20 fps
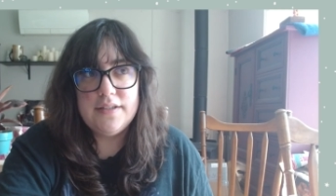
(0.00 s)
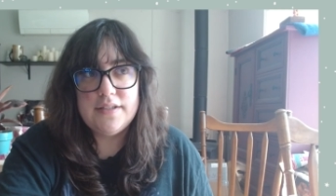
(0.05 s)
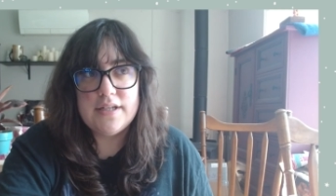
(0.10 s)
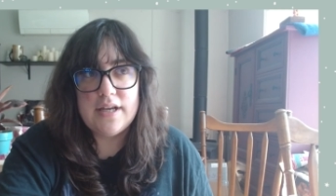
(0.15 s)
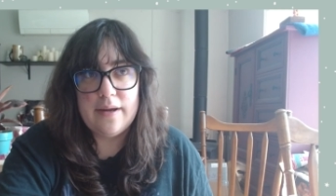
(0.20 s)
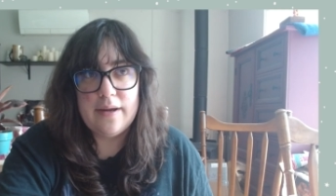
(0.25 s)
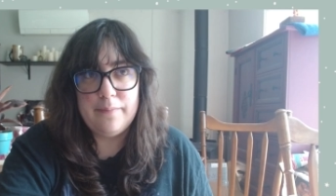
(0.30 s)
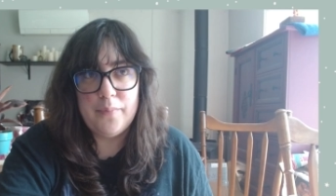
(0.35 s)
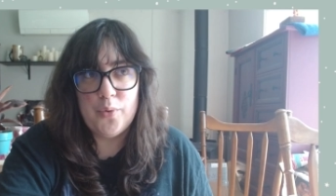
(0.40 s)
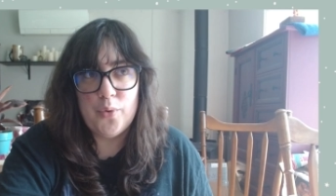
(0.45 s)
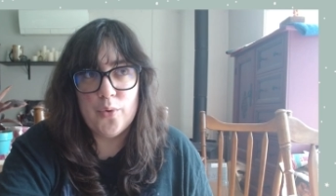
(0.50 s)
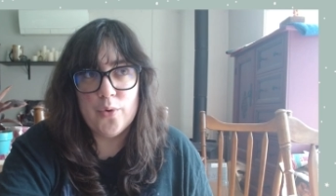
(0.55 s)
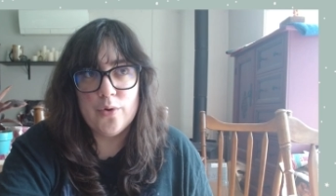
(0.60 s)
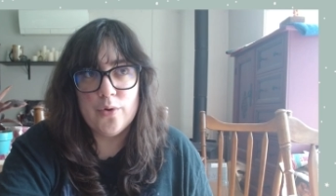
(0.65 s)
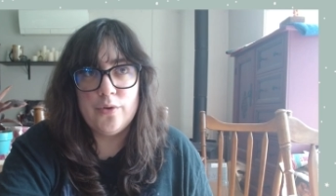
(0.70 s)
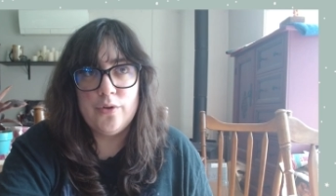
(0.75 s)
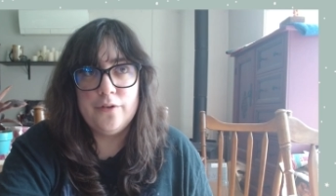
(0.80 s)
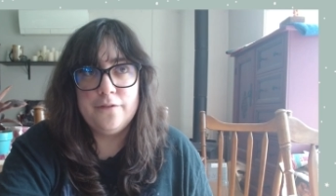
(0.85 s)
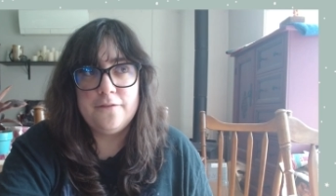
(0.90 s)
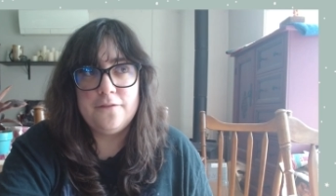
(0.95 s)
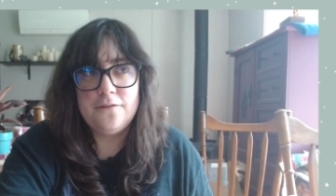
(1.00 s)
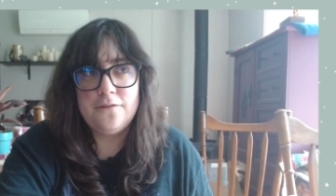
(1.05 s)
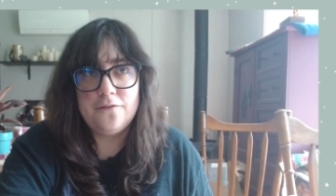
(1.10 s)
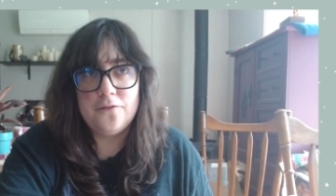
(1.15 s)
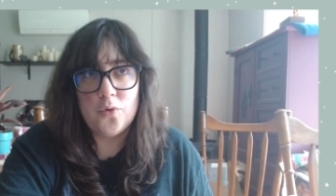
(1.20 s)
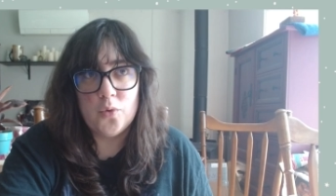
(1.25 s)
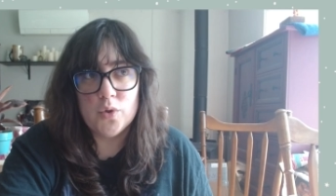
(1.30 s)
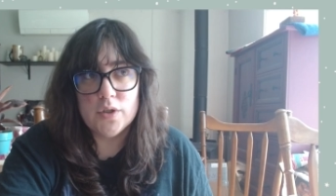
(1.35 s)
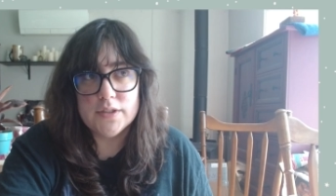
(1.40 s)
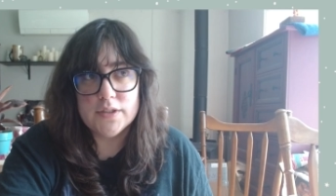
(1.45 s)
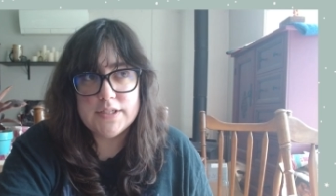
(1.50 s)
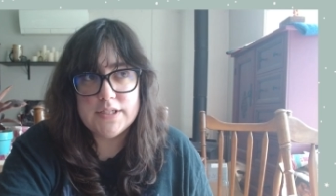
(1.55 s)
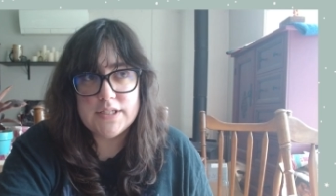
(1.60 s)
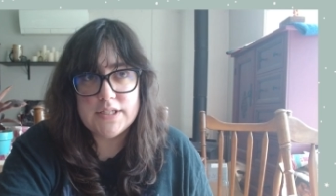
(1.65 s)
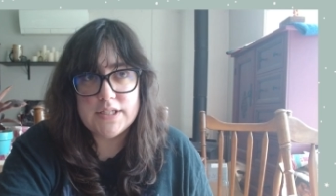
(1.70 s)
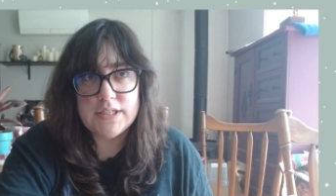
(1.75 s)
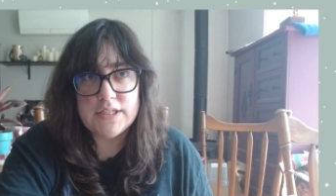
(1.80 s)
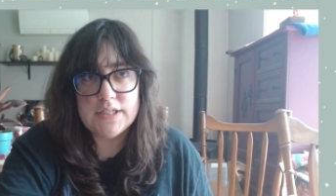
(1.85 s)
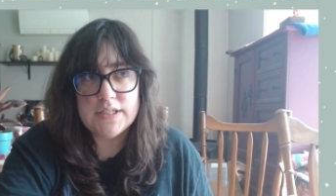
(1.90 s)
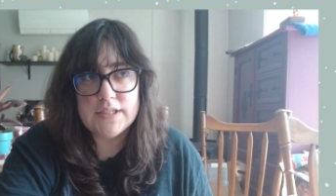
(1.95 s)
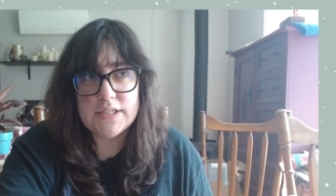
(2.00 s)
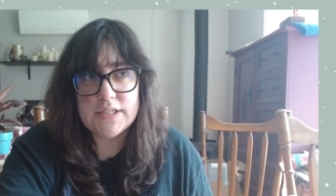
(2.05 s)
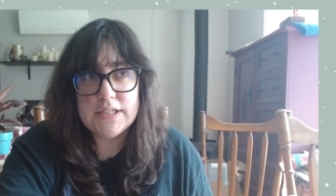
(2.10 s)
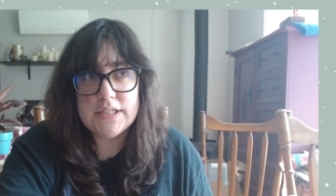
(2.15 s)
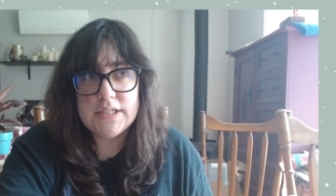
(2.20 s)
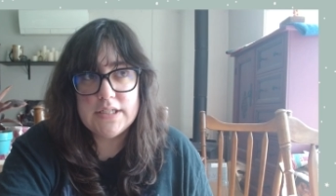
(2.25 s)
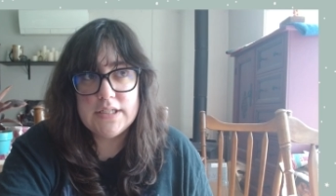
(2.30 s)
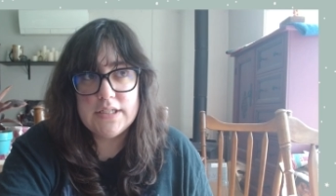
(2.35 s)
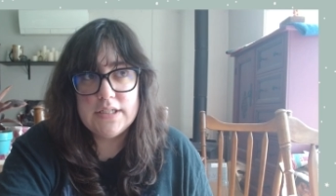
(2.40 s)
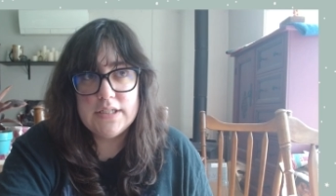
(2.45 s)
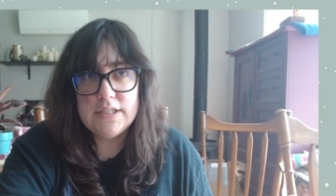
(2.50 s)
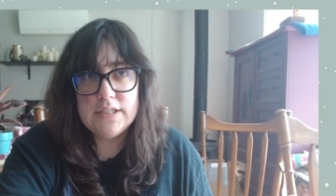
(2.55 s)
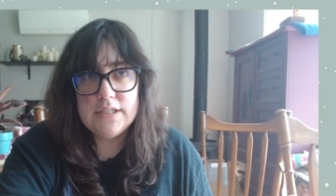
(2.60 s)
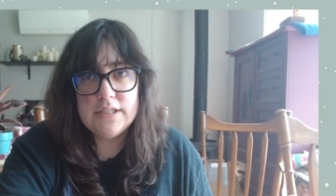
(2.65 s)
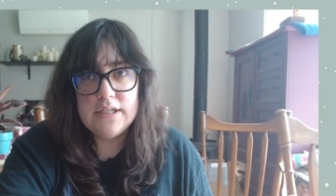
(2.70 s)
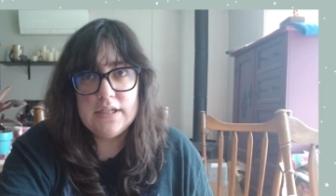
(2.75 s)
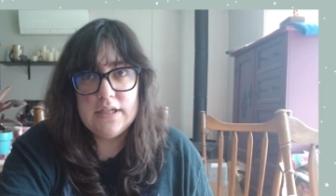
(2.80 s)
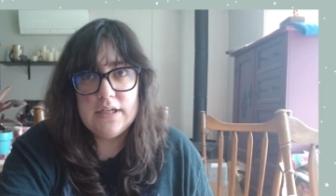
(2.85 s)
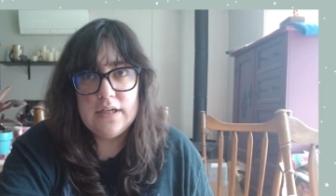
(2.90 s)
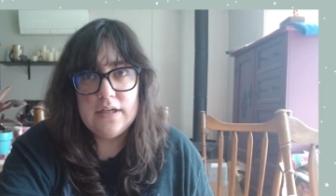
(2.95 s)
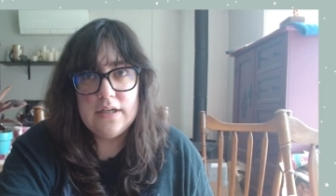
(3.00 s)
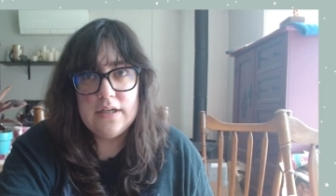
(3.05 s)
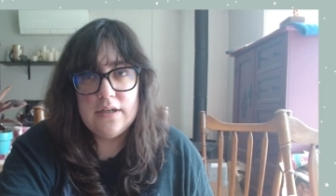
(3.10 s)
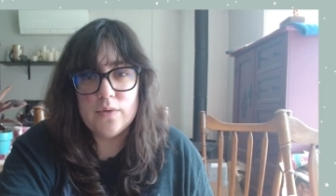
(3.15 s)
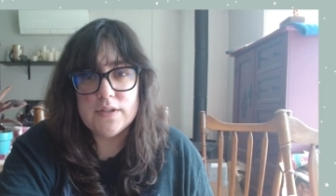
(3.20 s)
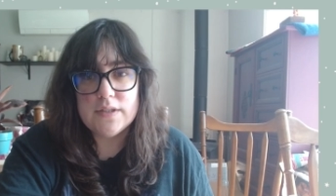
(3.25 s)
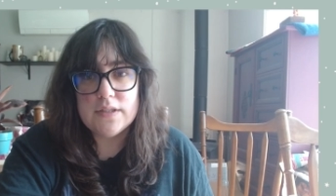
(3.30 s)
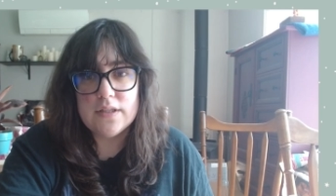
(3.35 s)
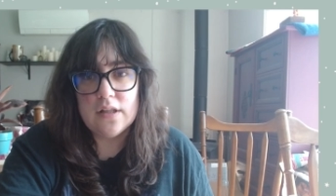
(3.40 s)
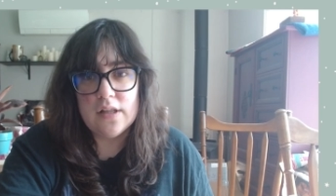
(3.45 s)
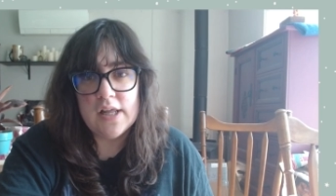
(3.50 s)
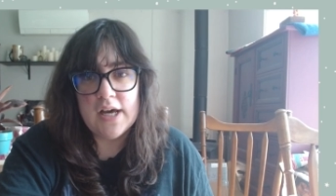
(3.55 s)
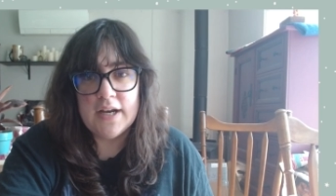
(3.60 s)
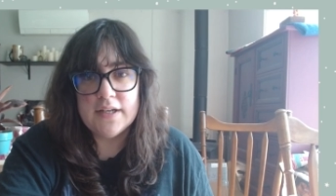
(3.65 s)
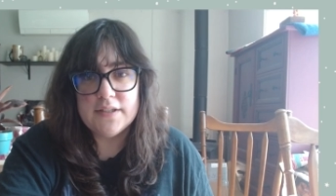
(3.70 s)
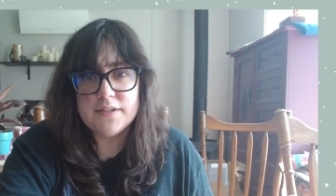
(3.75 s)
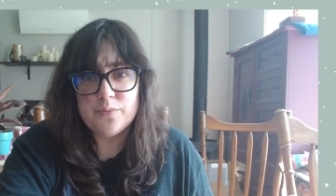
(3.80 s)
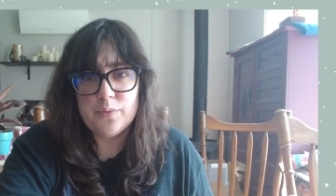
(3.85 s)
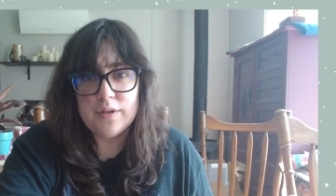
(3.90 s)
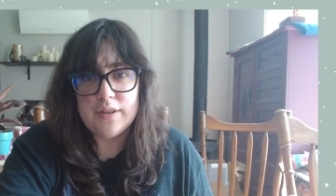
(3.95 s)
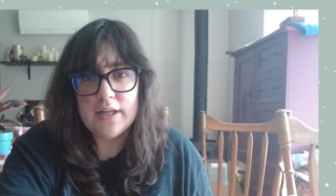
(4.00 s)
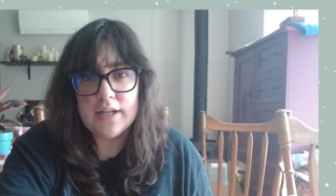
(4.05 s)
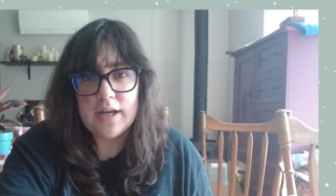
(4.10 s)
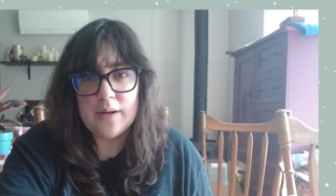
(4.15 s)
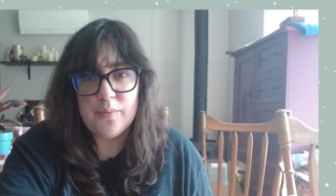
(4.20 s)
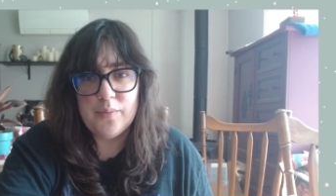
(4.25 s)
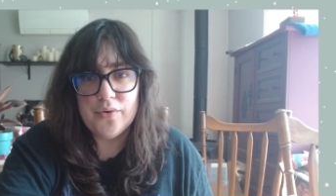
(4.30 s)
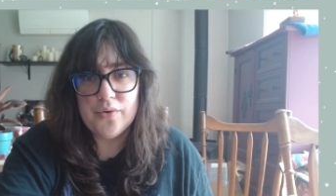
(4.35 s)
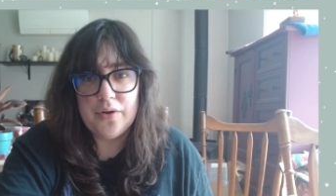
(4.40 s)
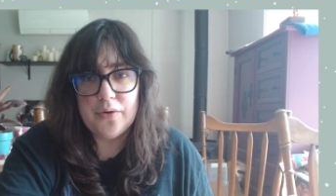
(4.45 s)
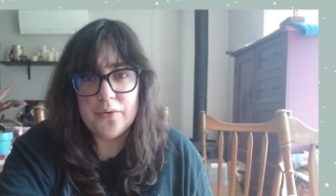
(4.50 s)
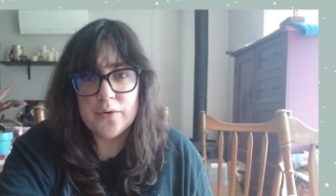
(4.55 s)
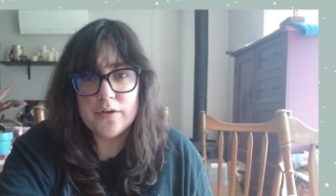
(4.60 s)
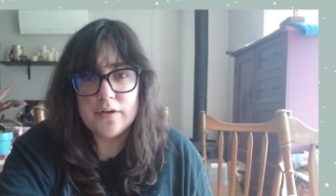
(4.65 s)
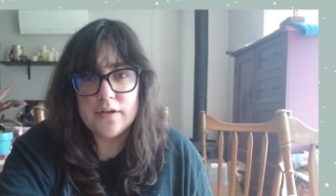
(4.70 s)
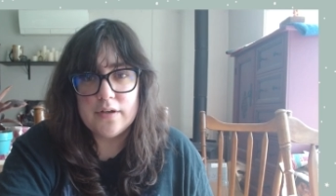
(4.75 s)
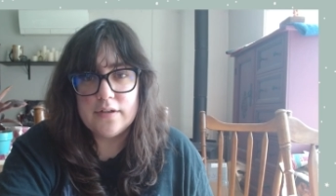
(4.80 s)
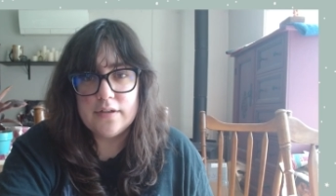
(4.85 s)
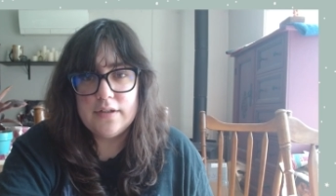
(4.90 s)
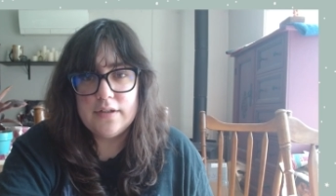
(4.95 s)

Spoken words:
Temporal Forces was the last one that I pre-ordered.